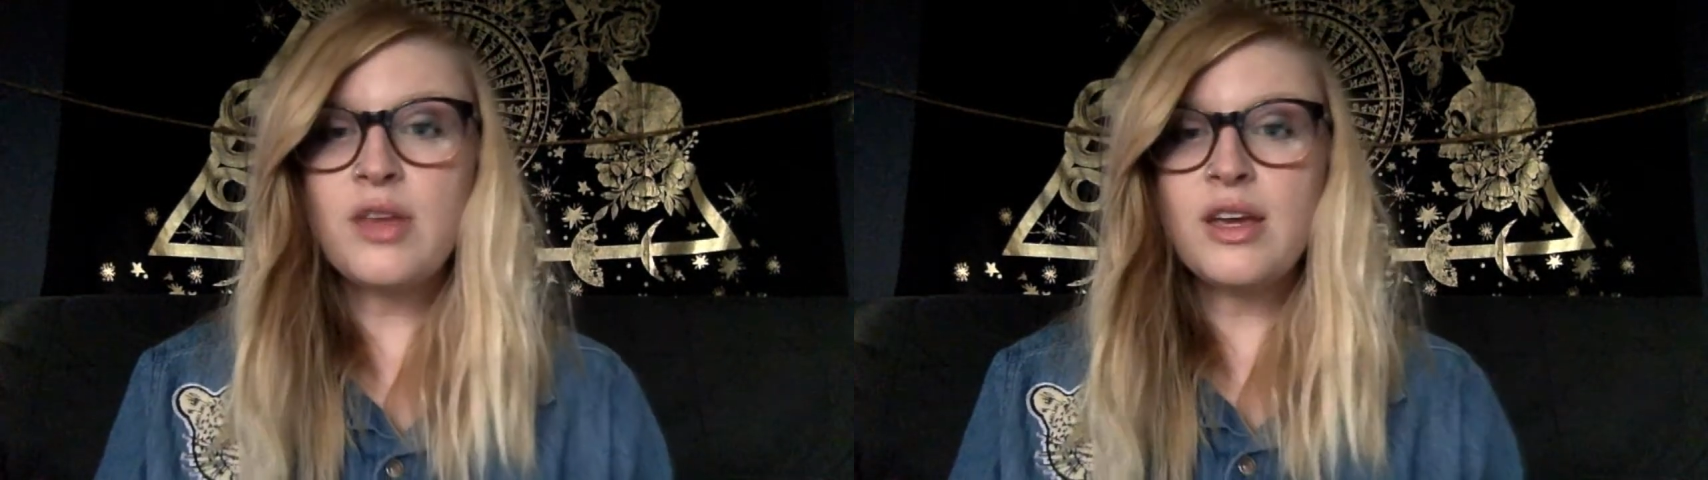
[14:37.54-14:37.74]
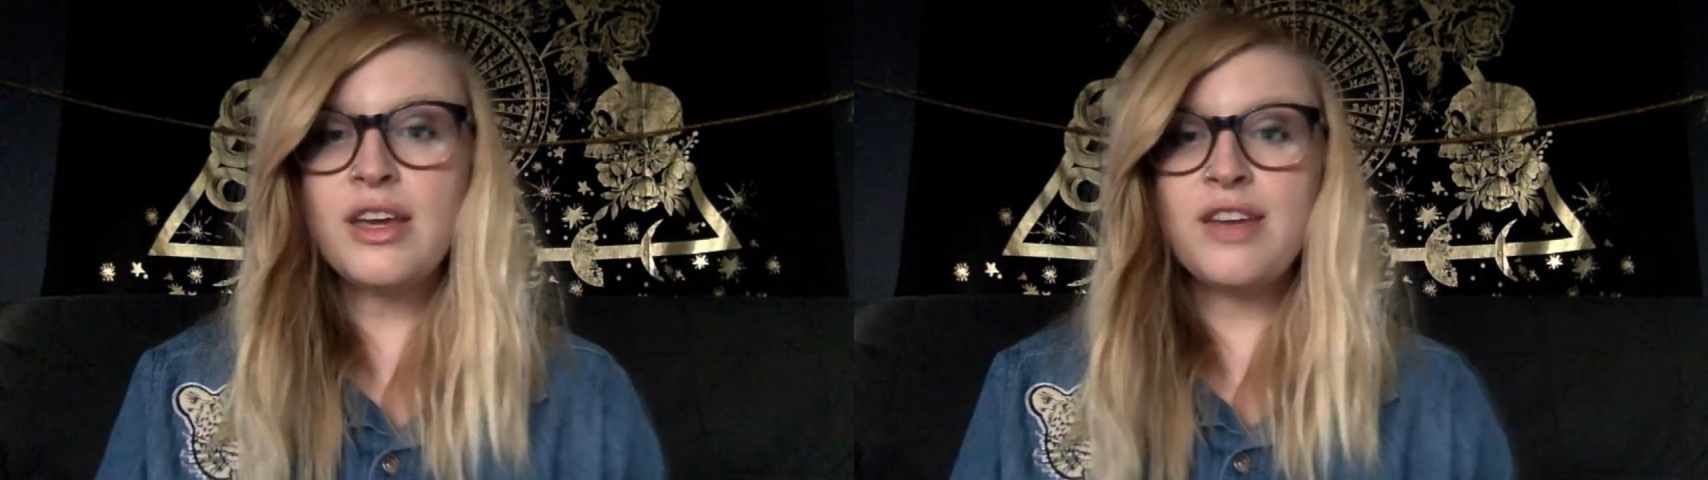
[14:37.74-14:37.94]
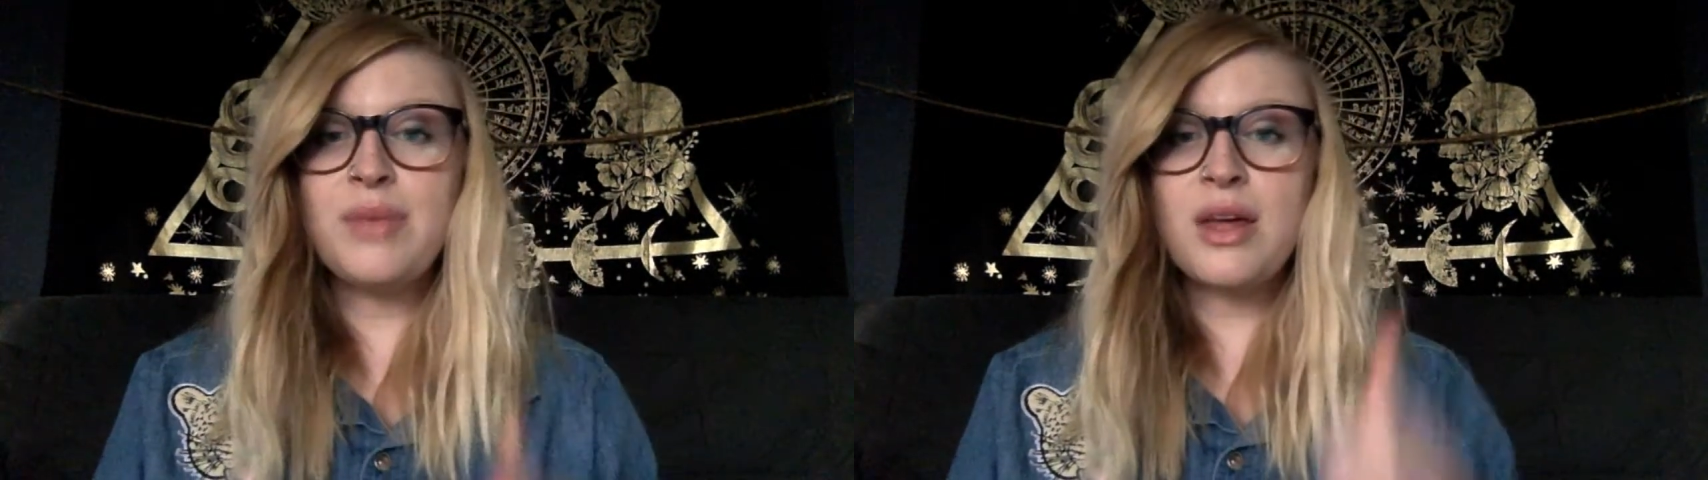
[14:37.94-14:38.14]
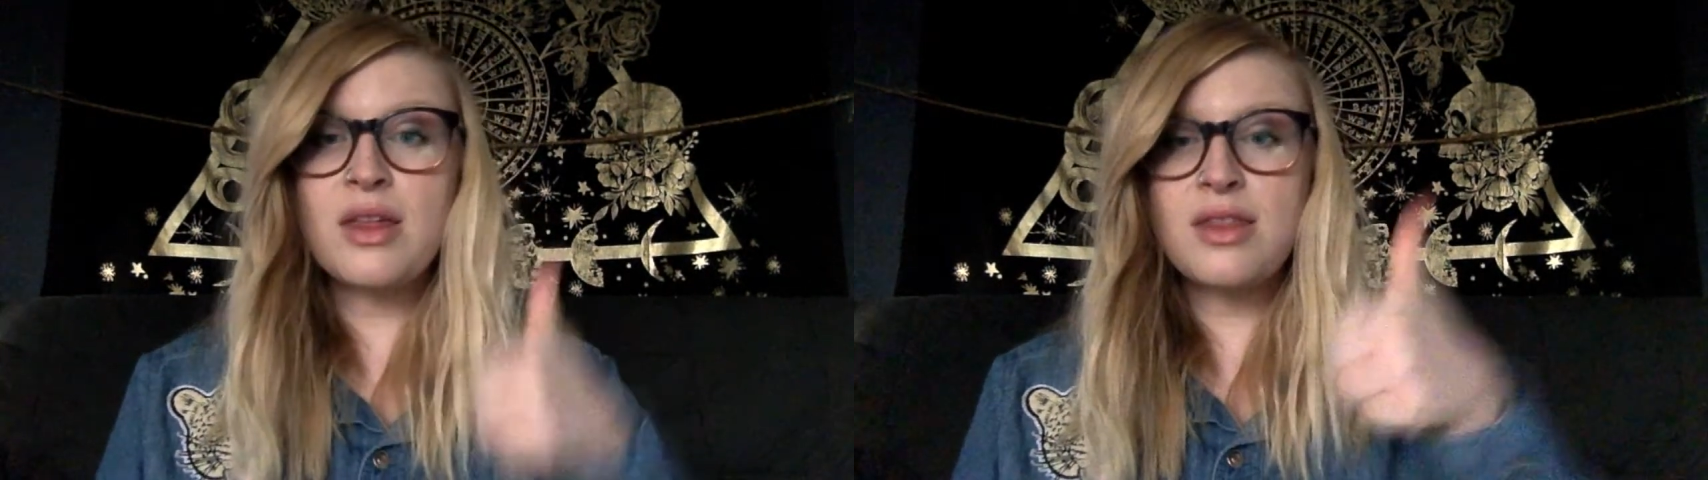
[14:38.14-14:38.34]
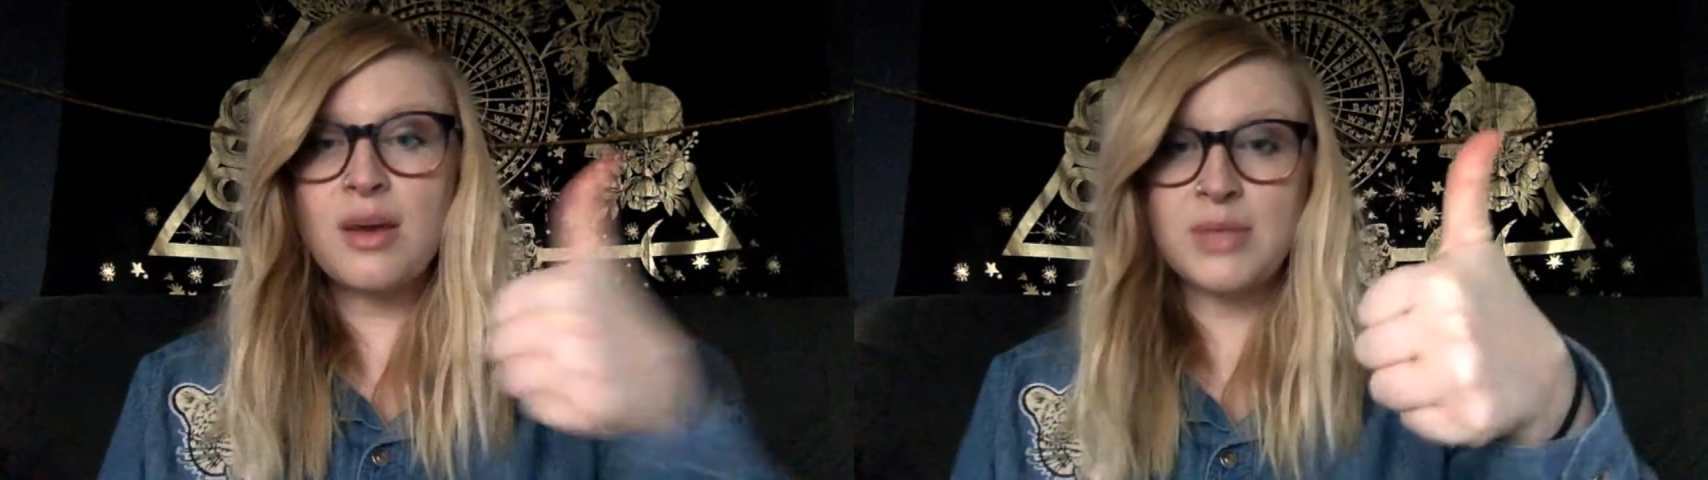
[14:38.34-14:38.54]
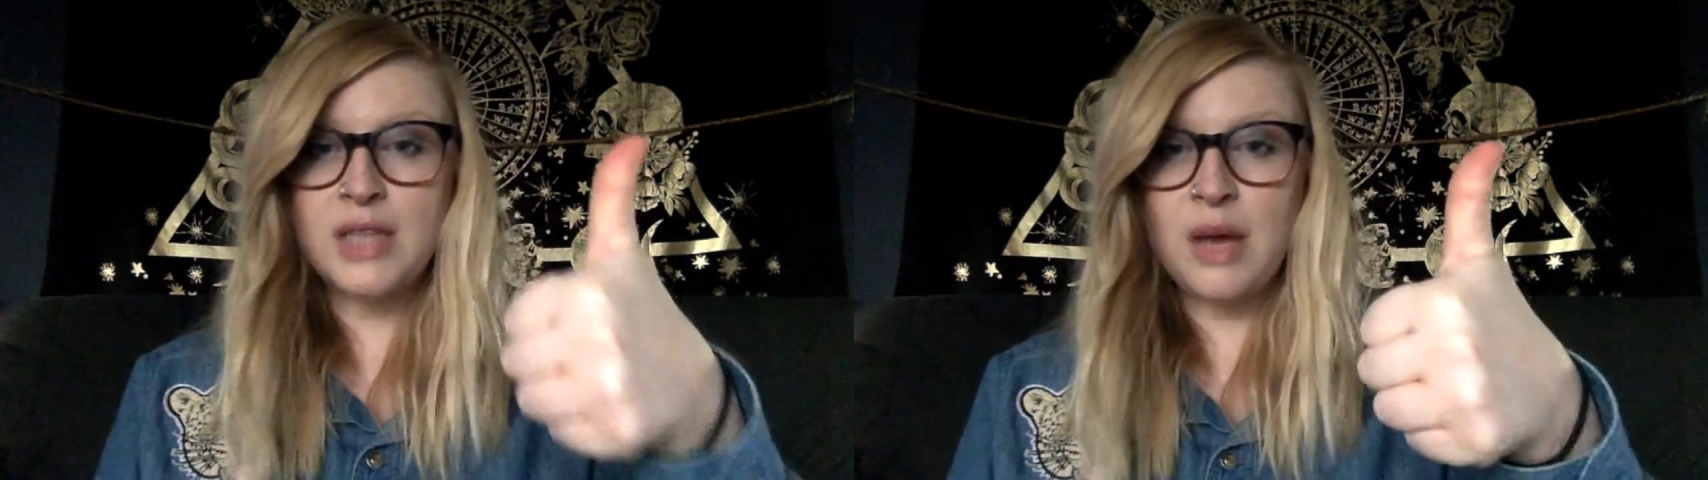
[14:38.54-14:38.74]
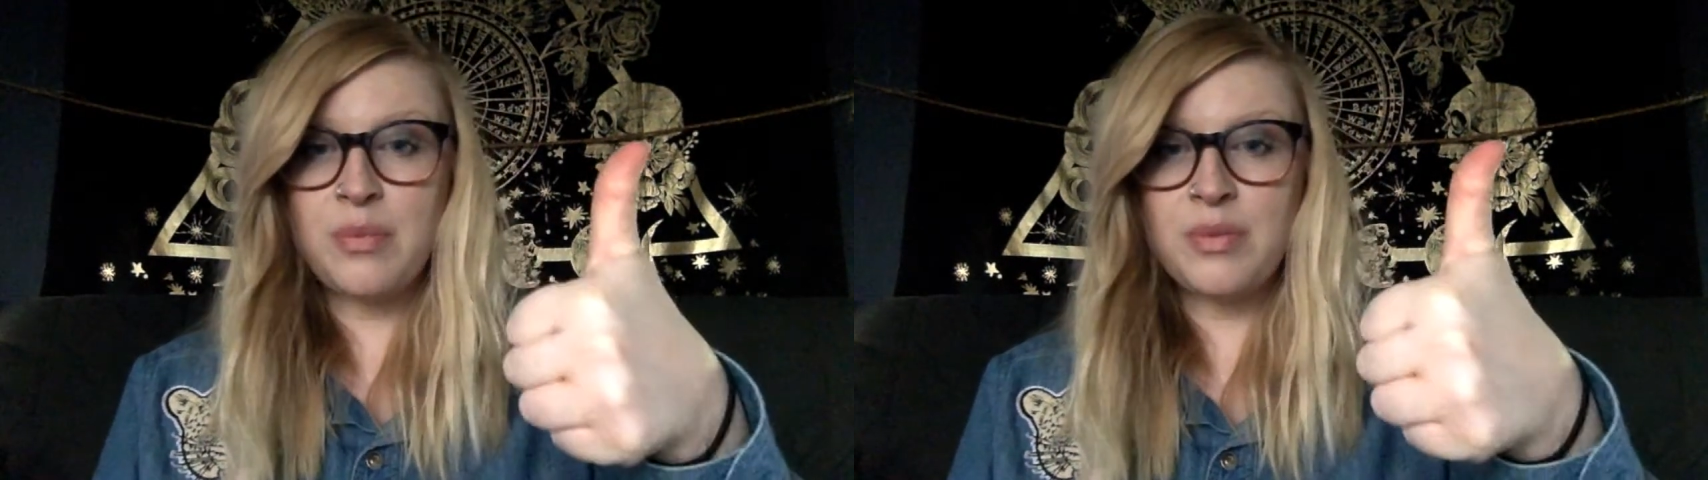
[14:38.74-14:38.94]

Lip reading: Give me a thumbs up